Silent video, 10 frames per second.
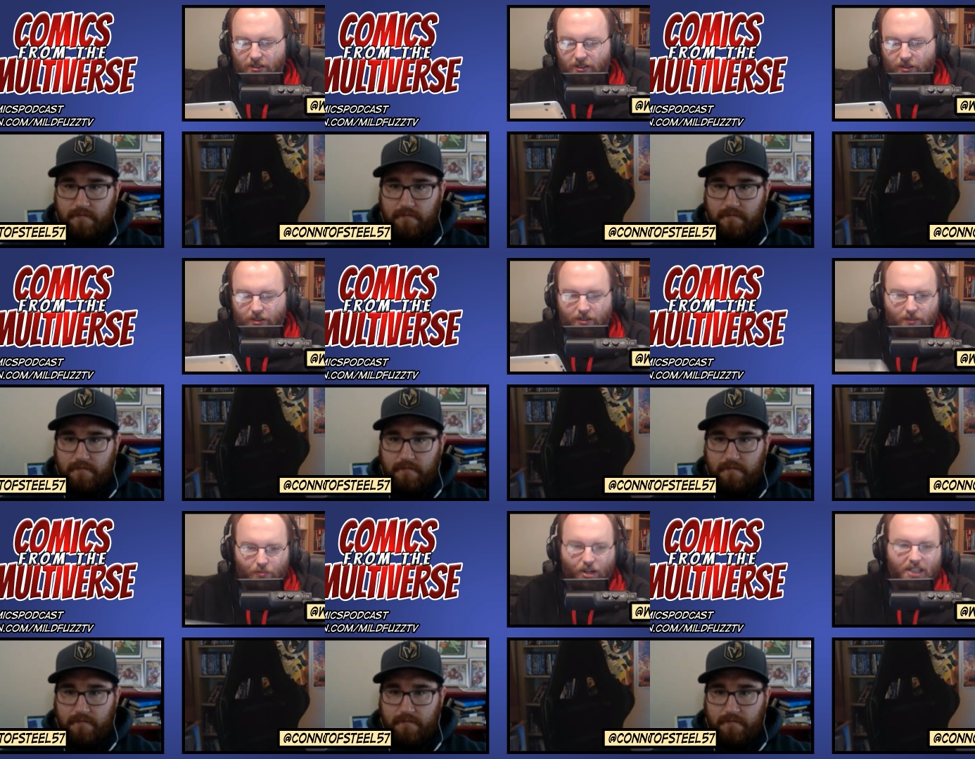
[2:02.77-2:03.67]
Speaker 1: you know the, the
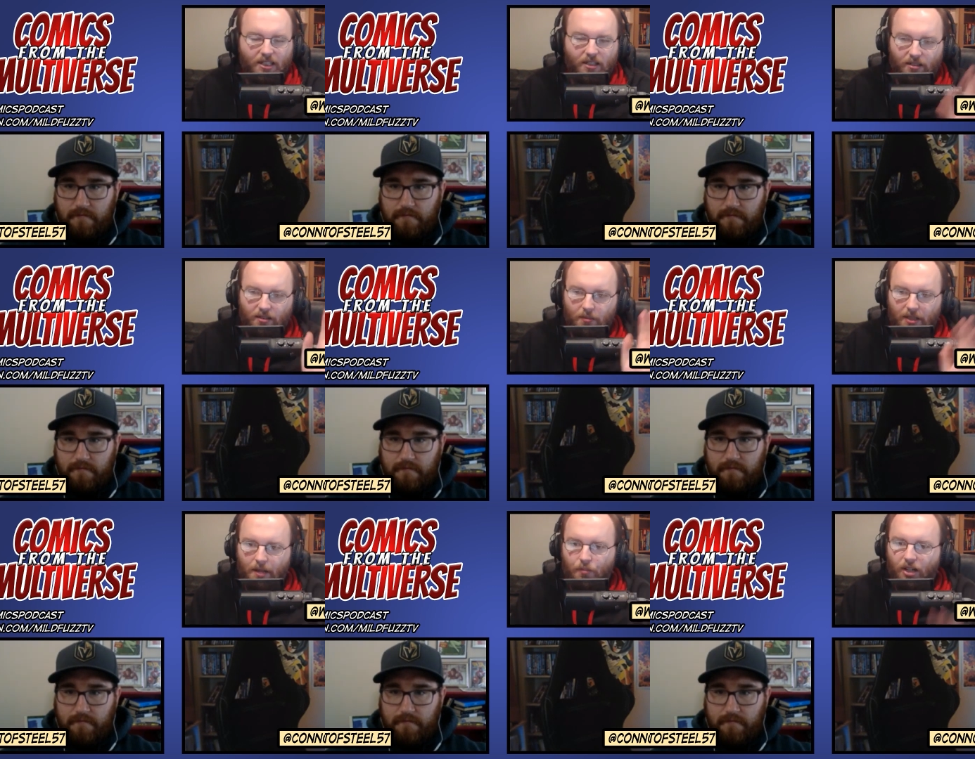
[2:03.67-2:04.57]
president,
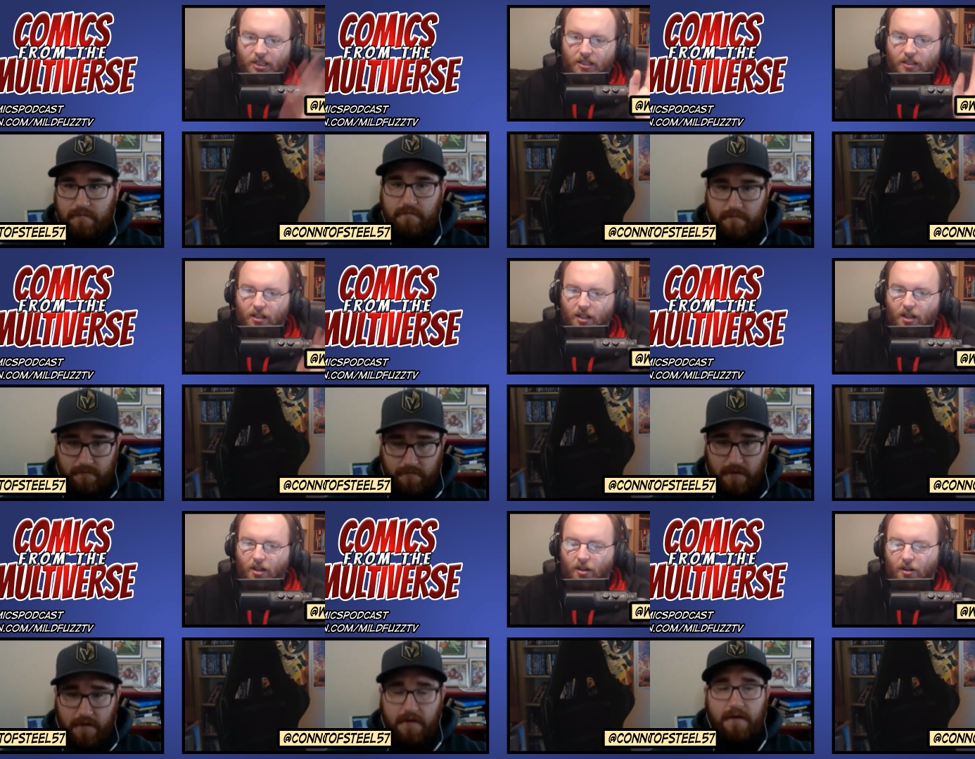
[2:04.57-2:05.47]
Madame President
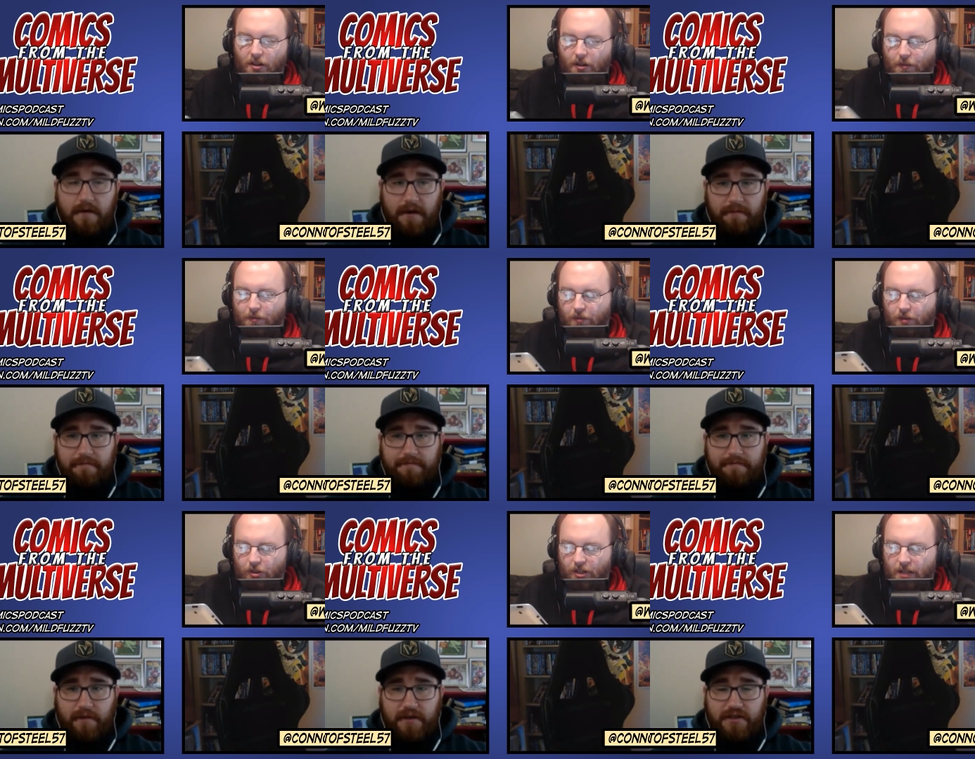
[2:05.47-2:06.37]
of yep. of
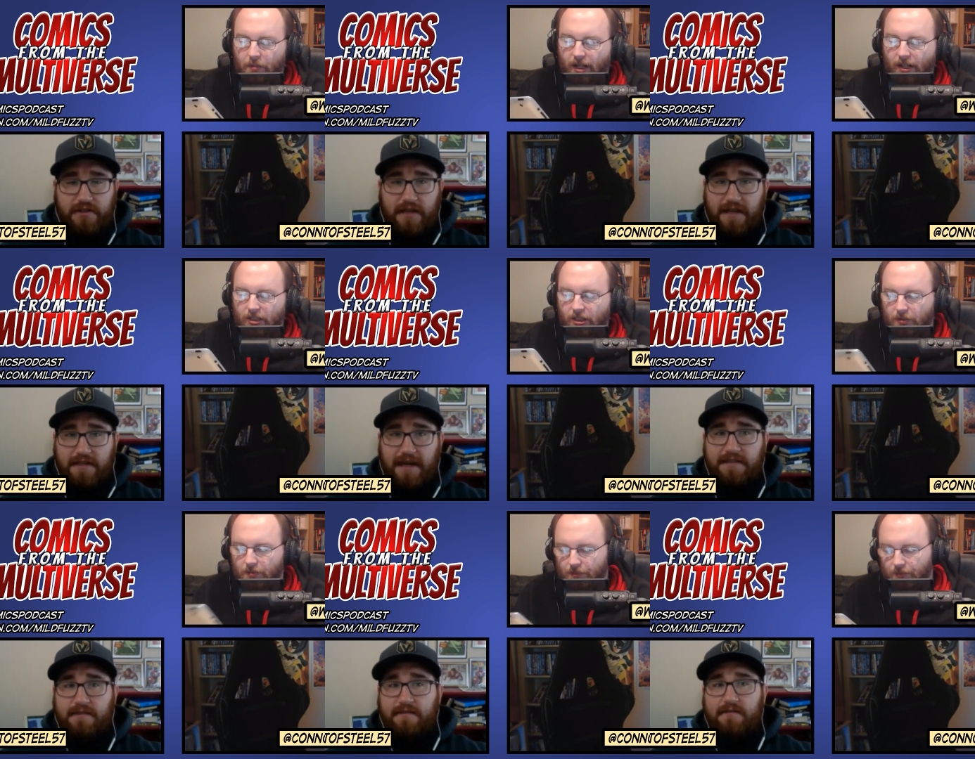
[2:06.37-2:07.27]
the United Which Planets.
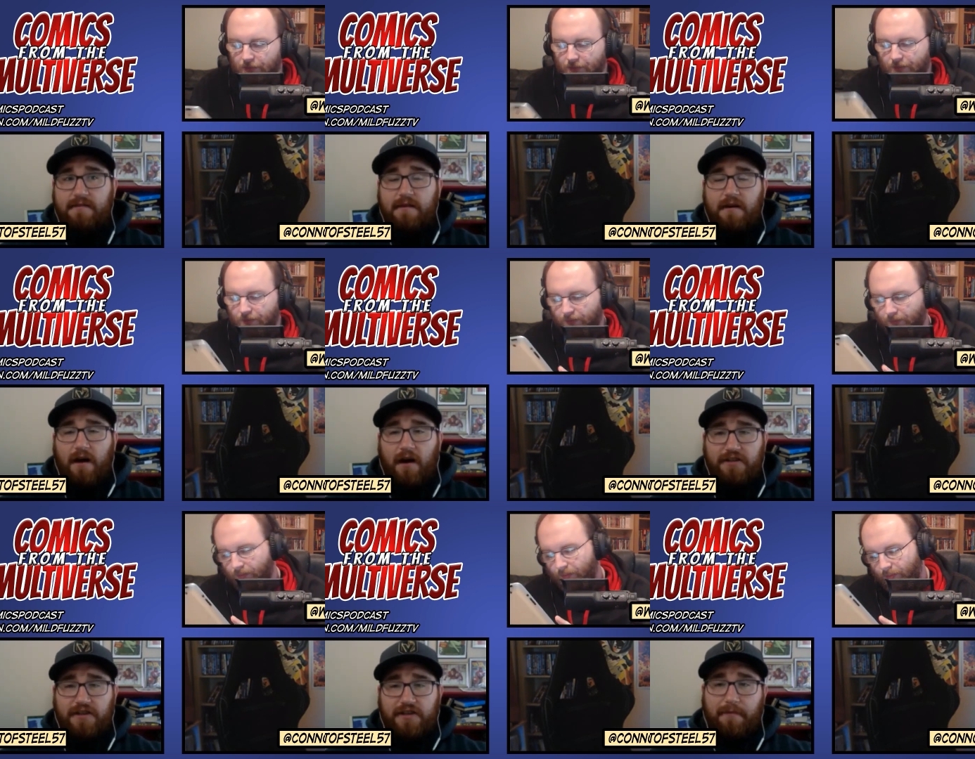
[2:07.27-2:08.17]
Speaker 2: That, that
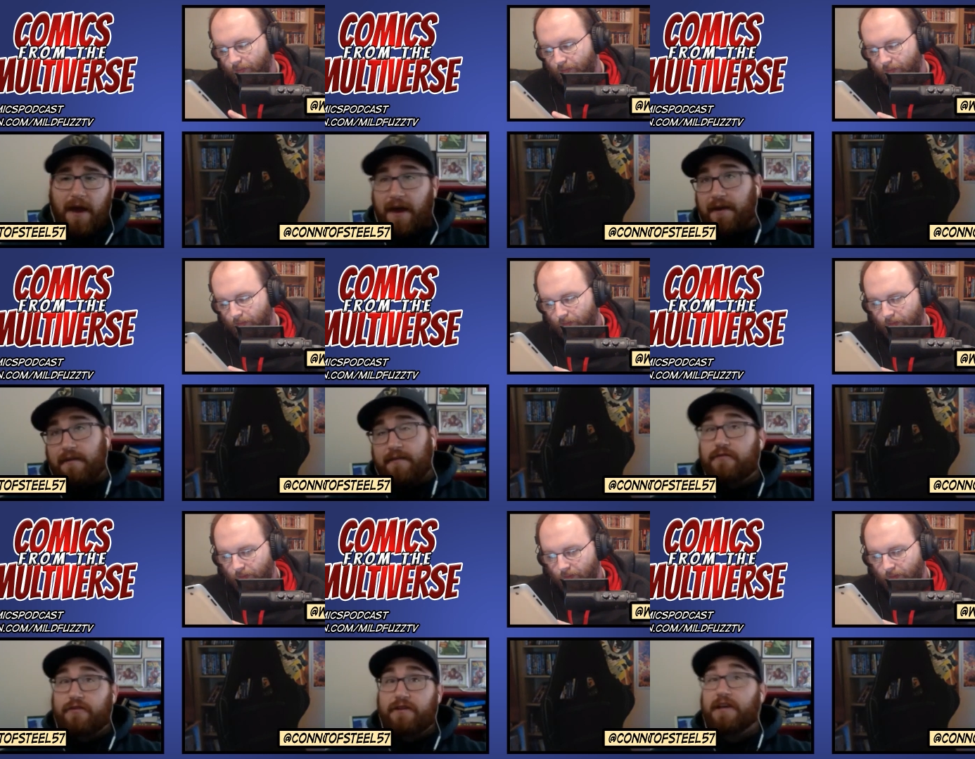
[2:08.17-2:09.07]
RJ
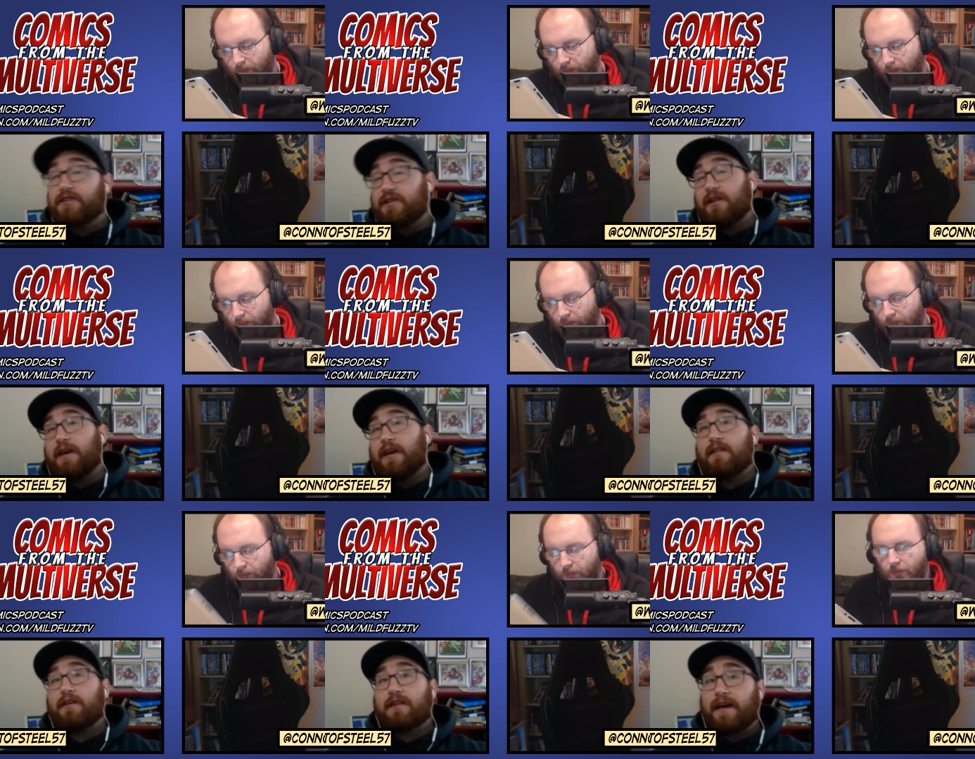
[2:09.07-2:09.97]
Brande
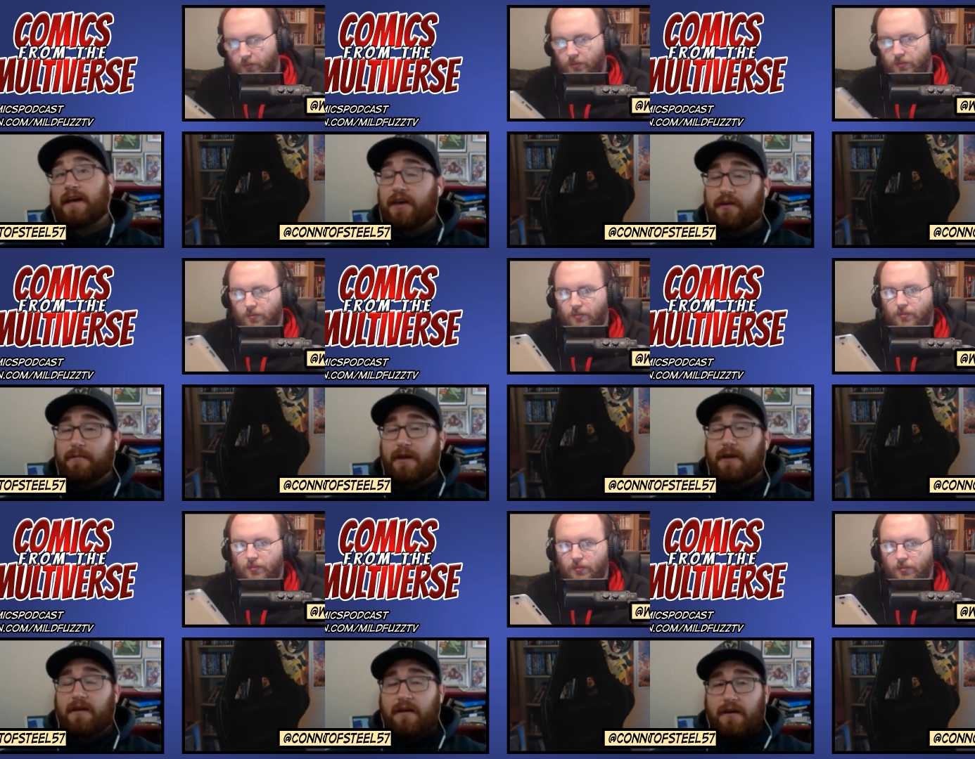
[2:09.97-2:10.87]
traditionally looked like a
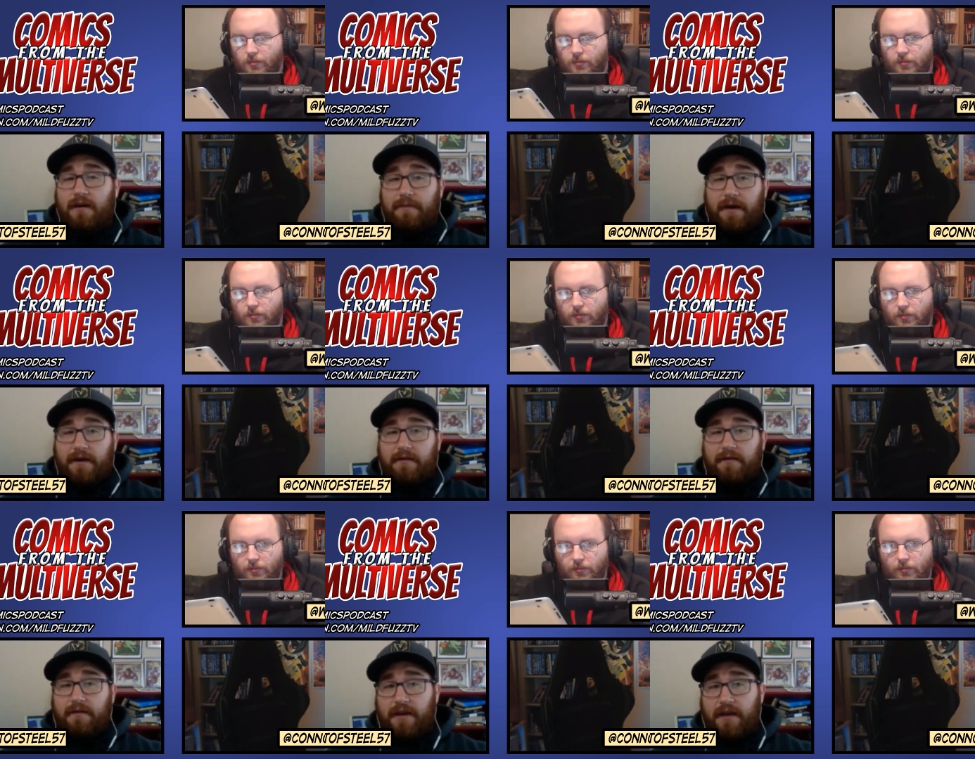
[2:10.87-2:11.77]
human,
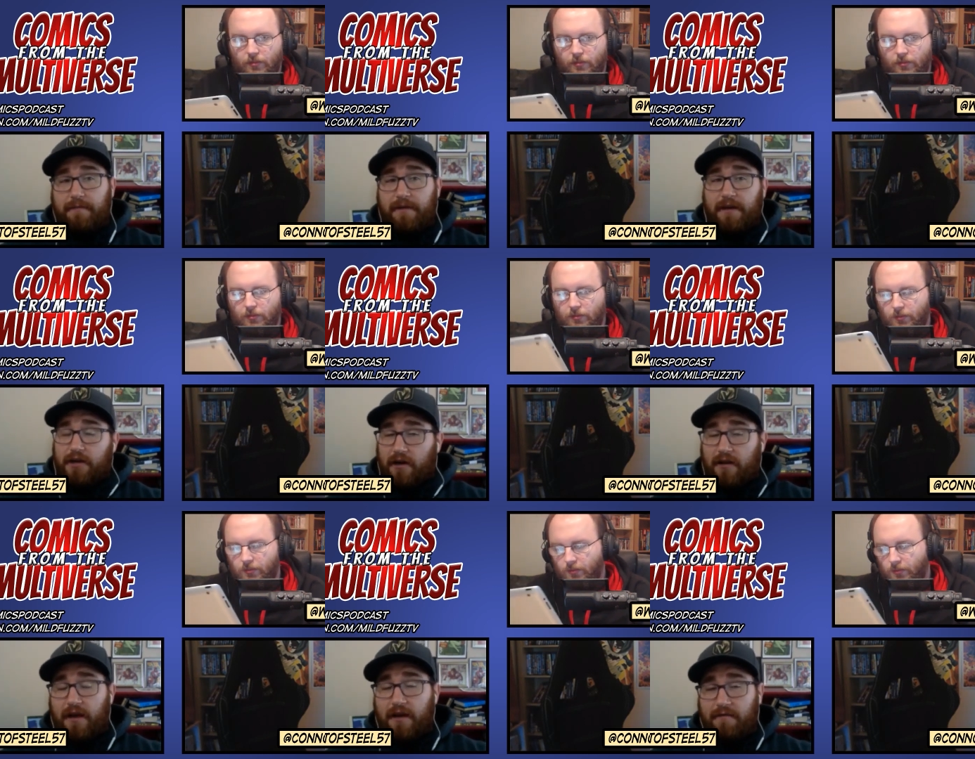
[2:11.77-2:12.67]
but ended up being a
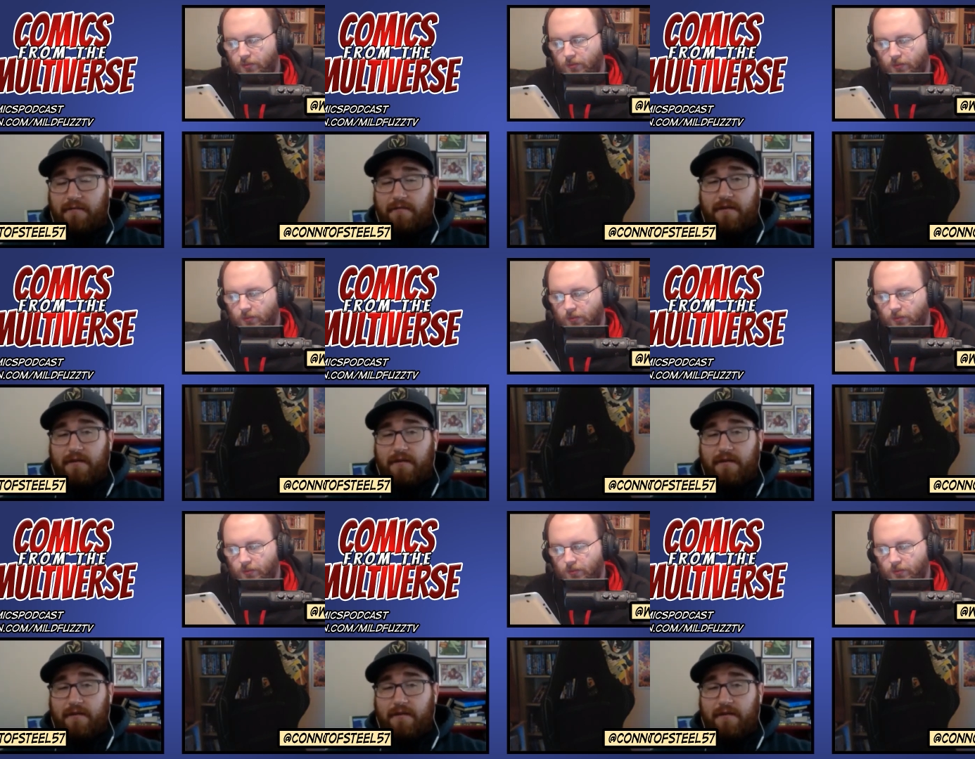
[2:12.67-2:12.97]
Durlan.